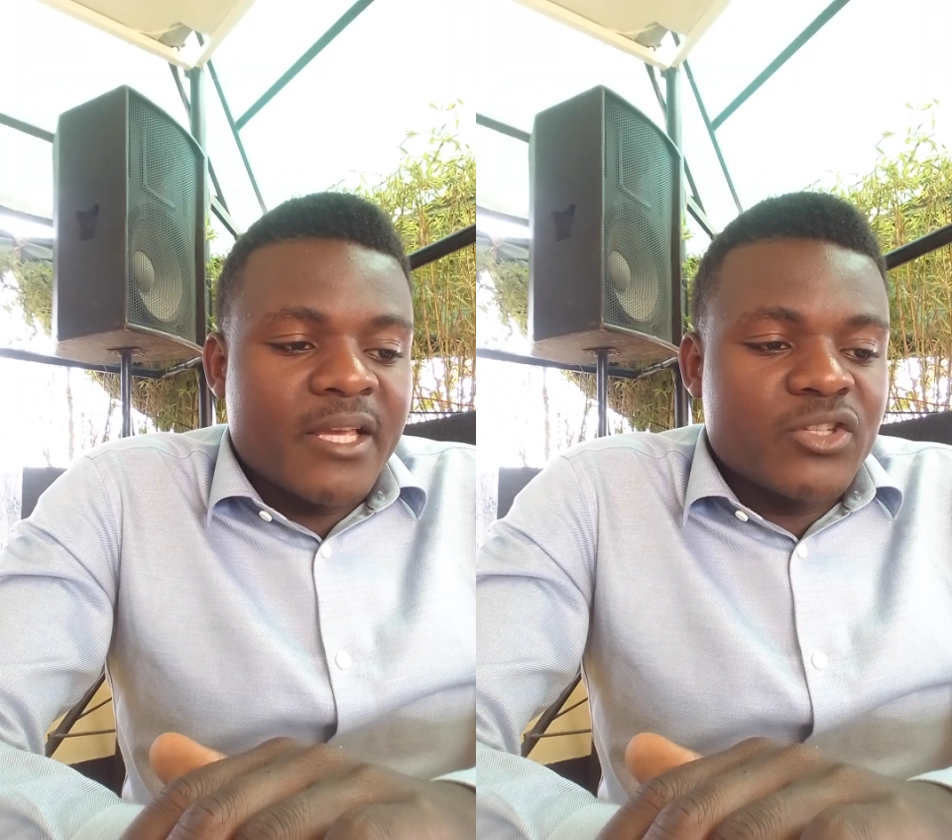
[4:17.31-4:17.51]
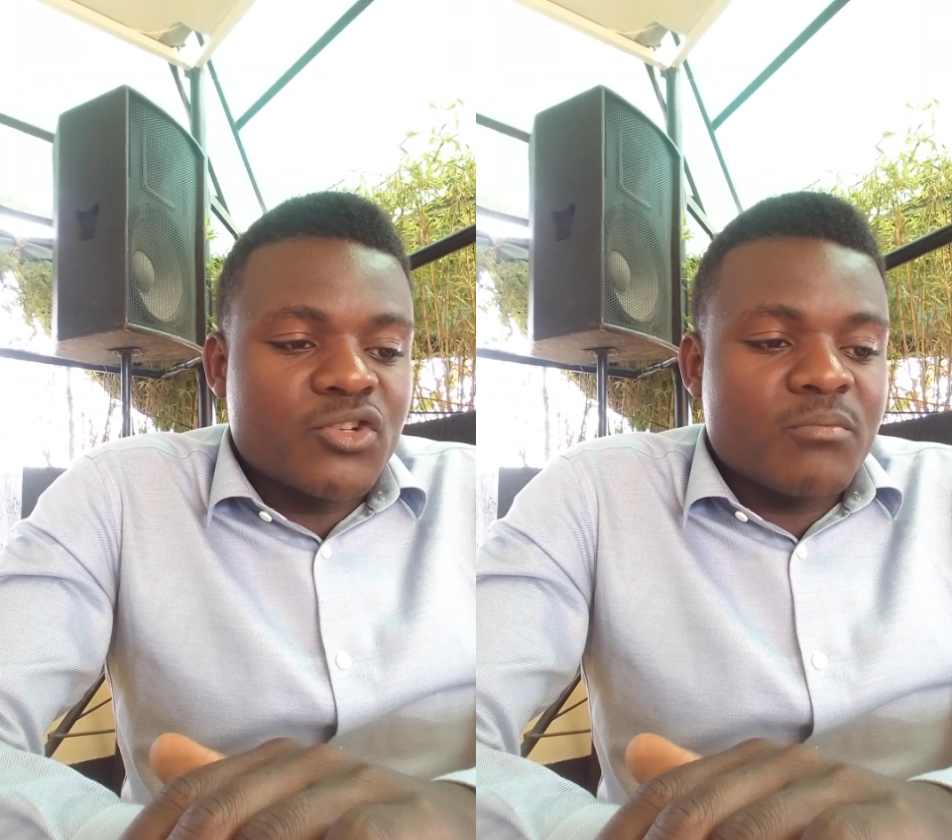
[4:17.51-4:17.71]

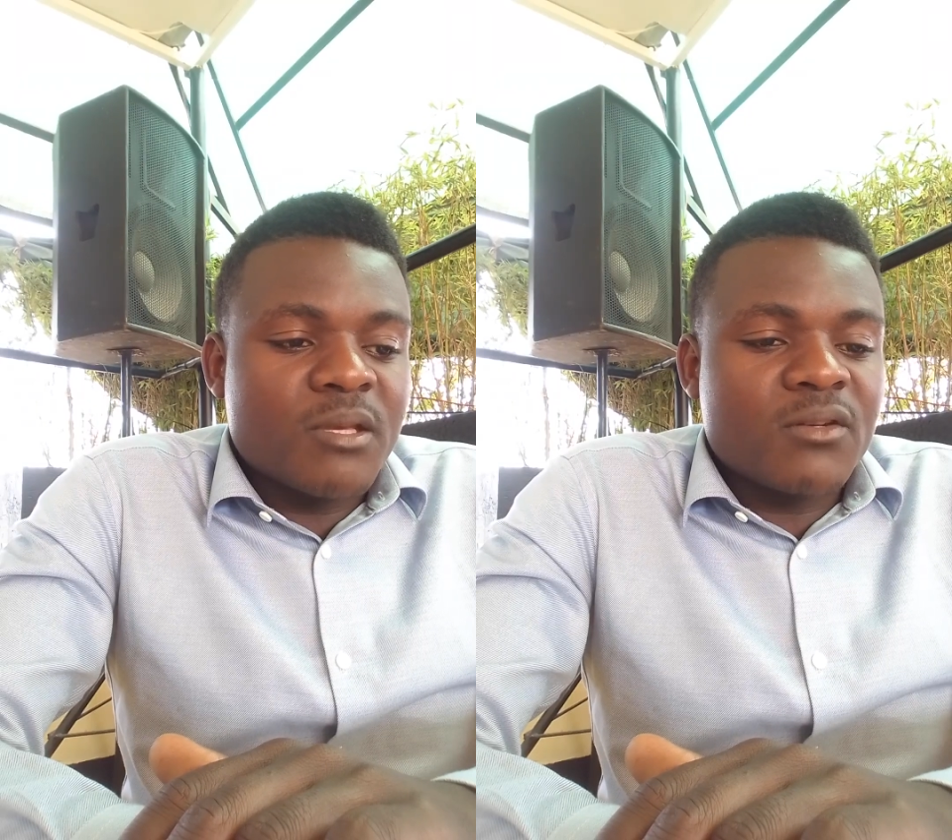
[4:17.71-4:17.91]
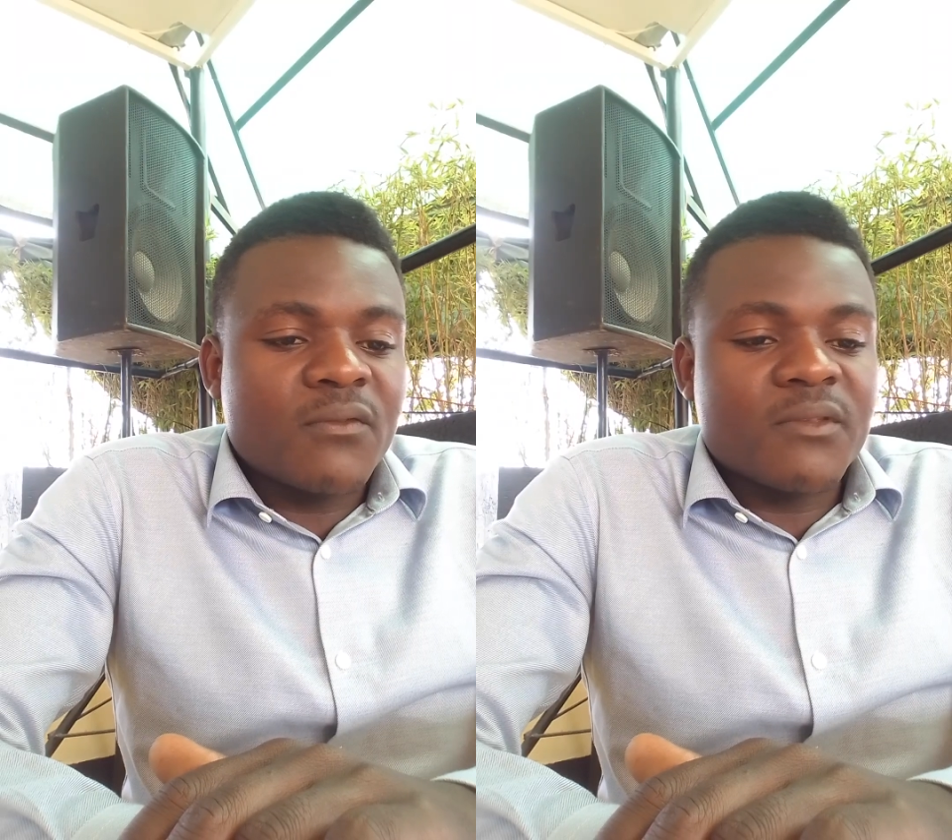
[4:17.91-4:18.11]

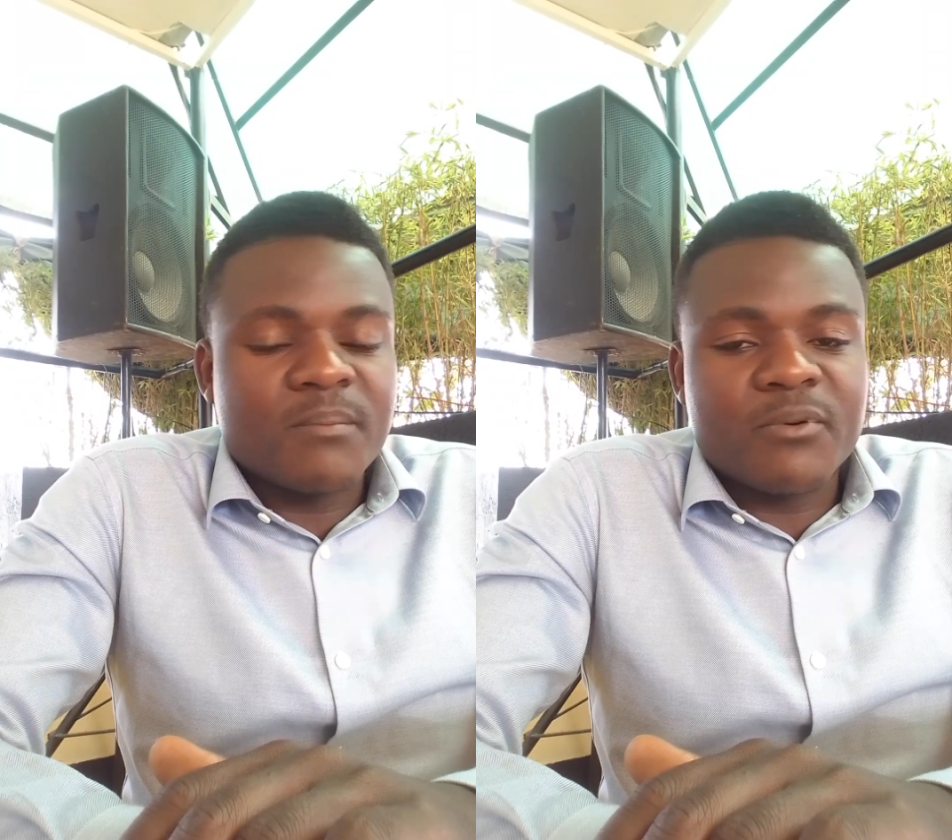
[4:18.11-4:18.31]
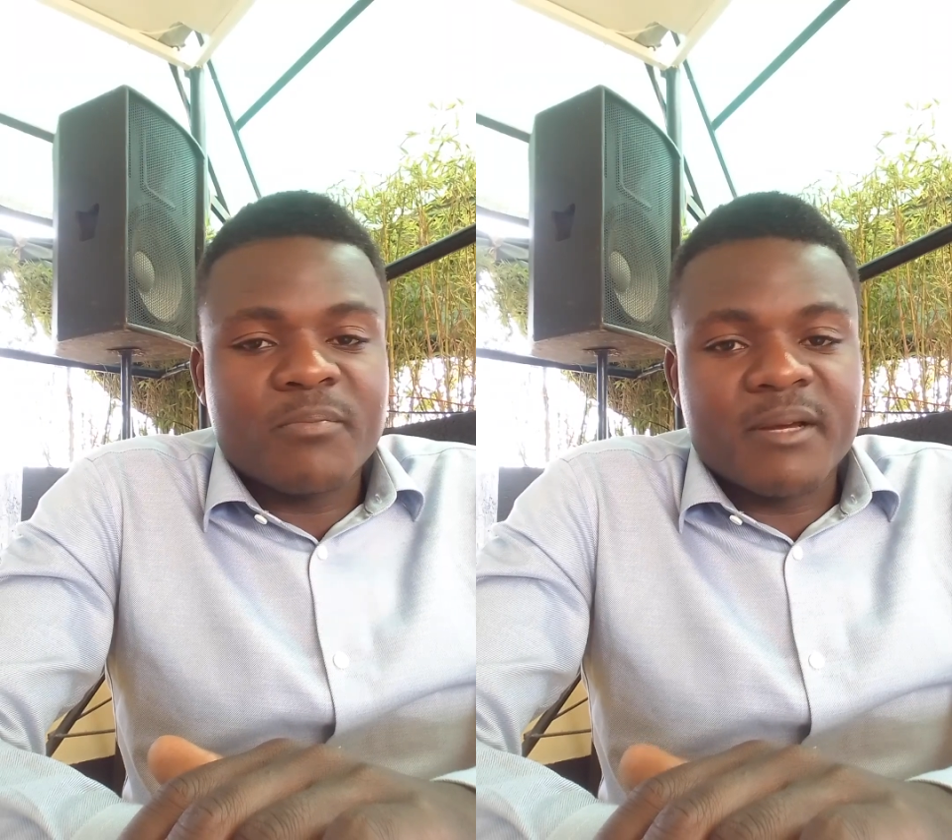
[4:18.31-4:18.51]
enjoyment of the
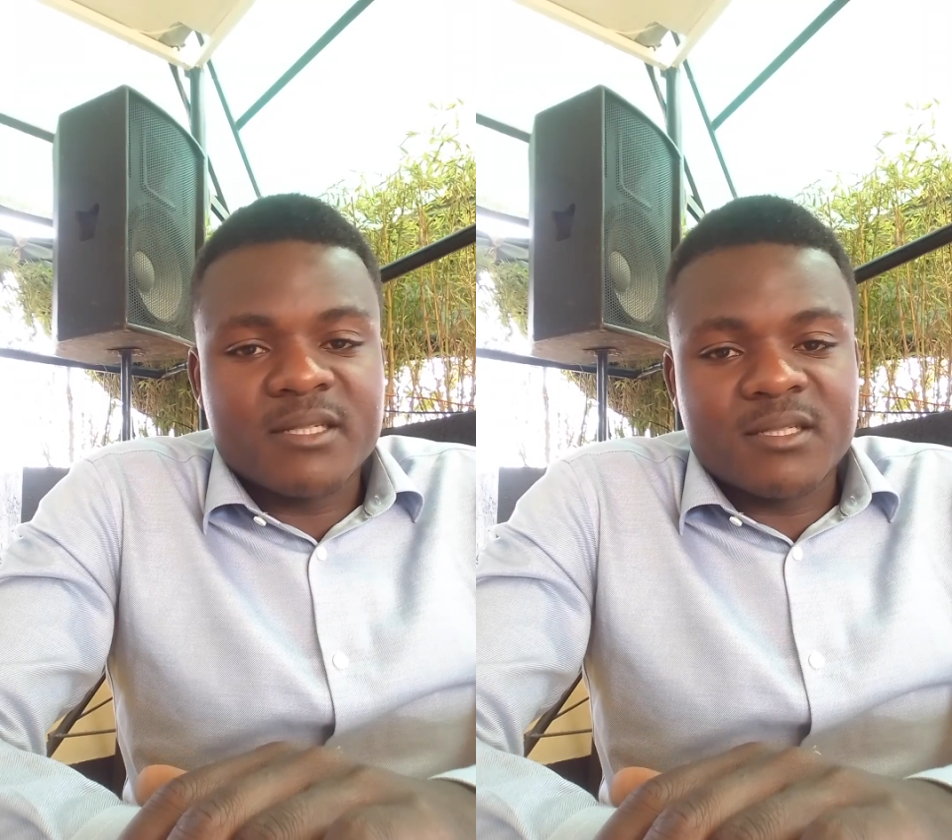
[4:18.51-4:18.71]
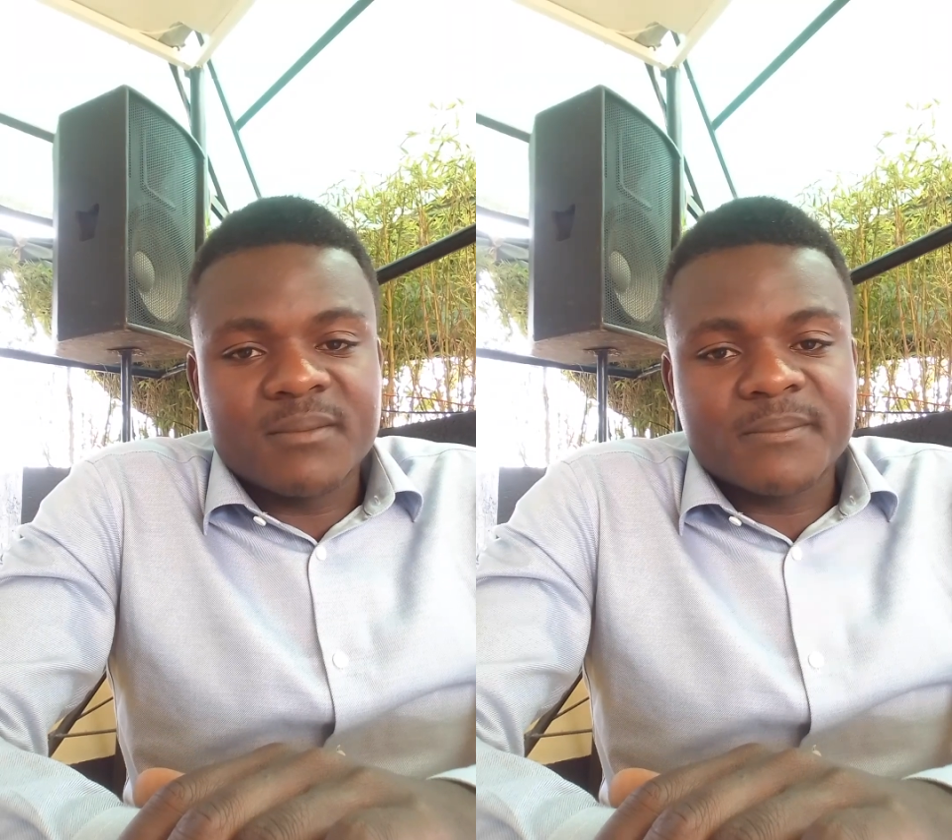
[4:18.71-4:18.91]
property.